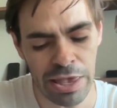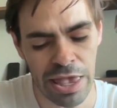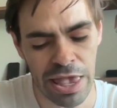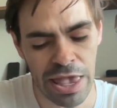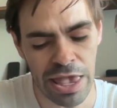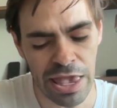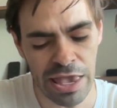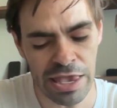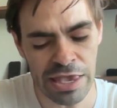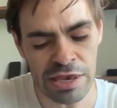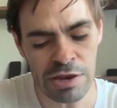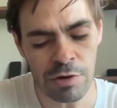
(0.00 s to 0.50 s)

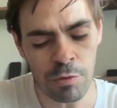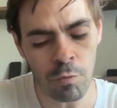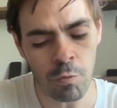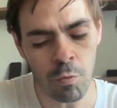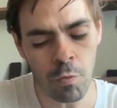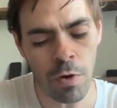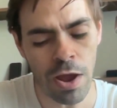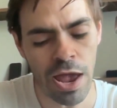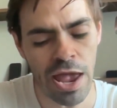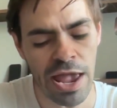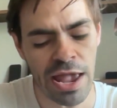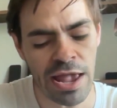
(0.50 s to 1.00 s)
in a
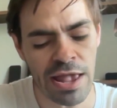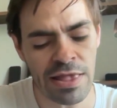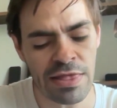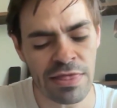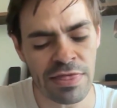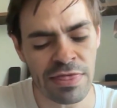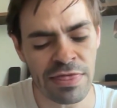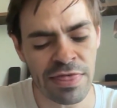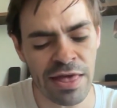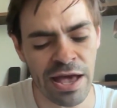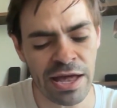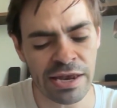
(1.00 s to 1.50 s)
way
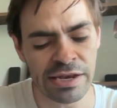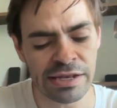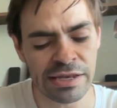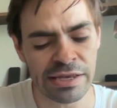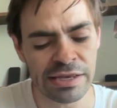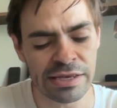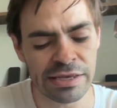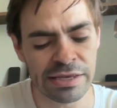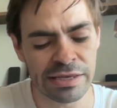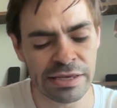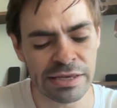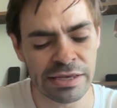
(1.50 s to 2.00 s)
that,
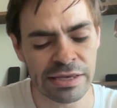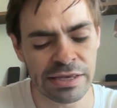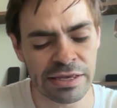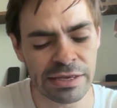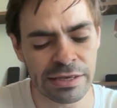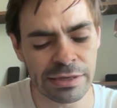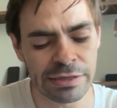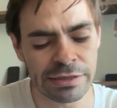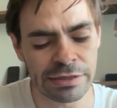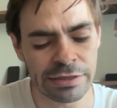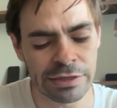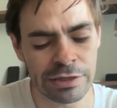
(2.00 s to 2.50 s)

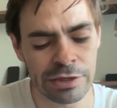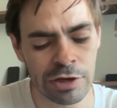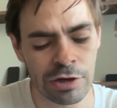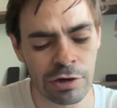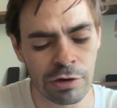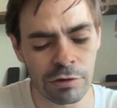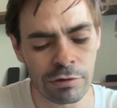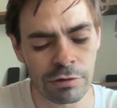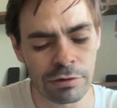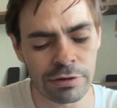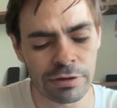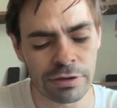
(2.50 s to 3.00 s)

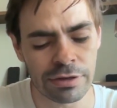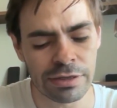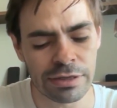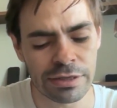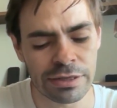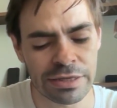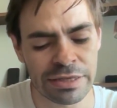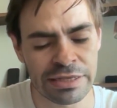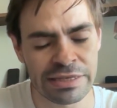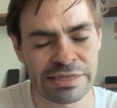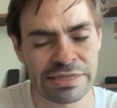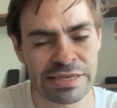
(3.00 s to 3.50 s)

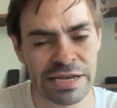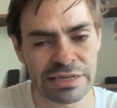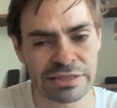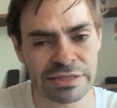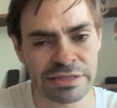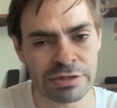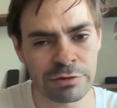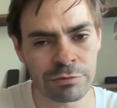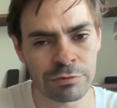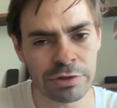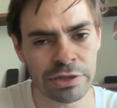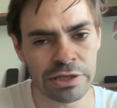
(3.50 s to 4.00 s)
it
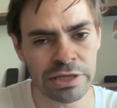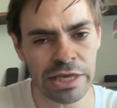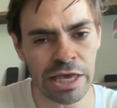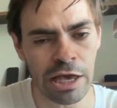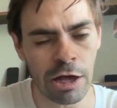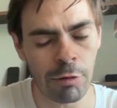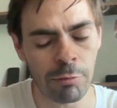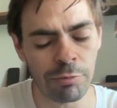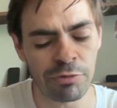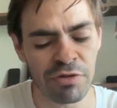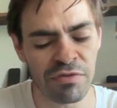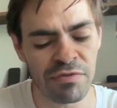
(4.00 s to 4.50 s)
doesn't really
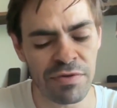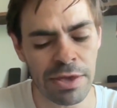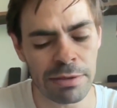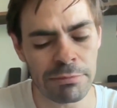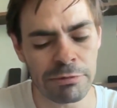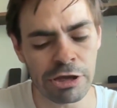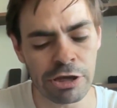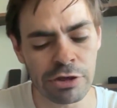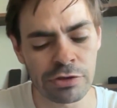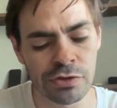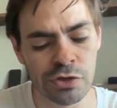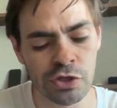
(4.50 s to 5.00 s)
help the baby
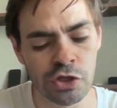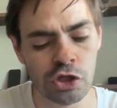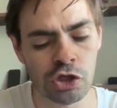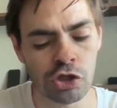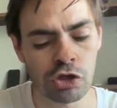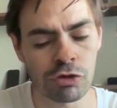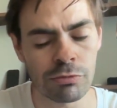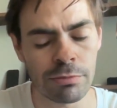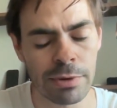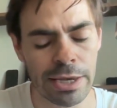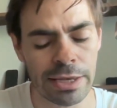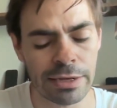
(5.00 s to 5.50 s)

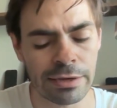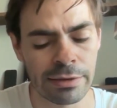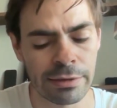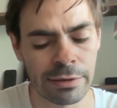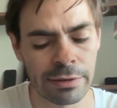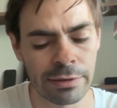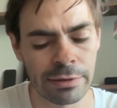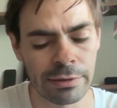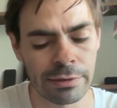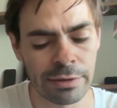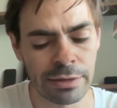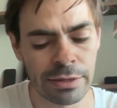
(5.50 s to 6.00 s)
consume it.
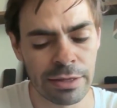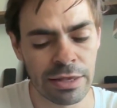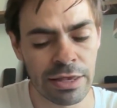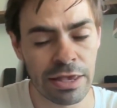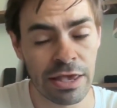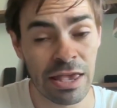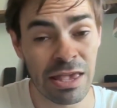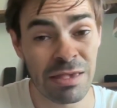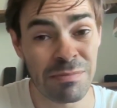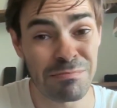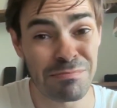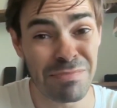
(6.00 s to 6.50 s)

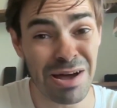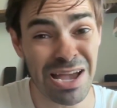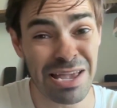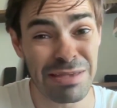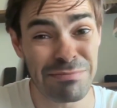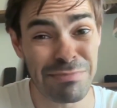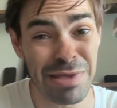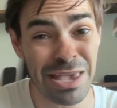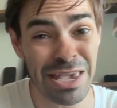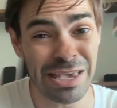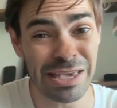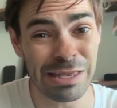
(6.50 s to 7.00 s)
It might
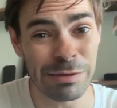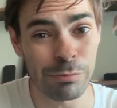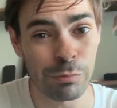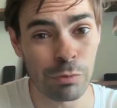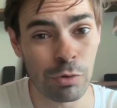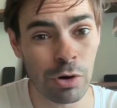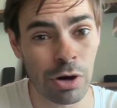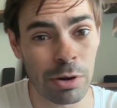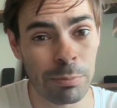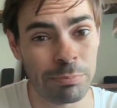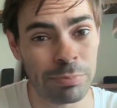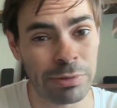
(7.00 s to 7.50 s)
make it
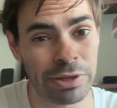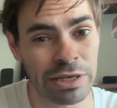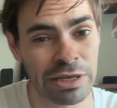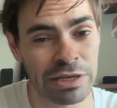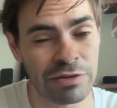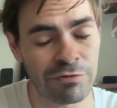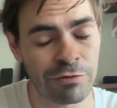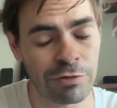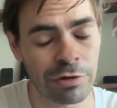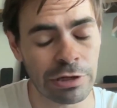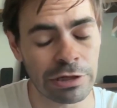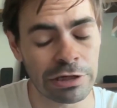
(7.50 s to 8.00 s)
more appealing
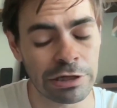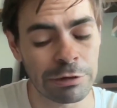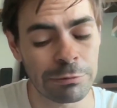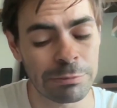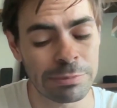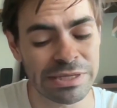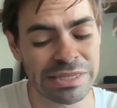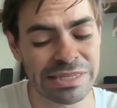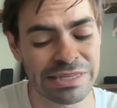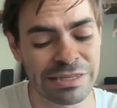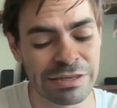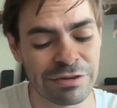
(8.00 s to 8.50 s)
for a little
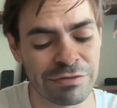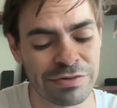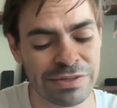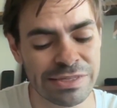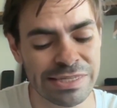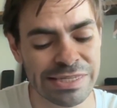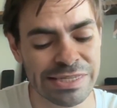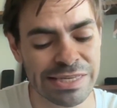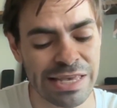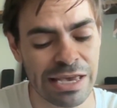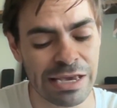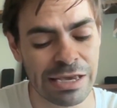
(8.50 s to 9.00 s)
bit of a
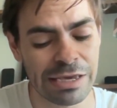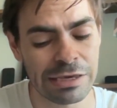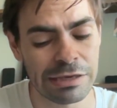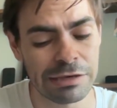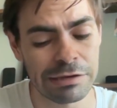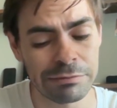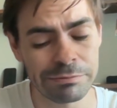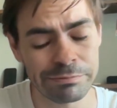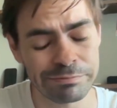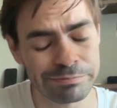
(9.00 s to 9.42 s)
second,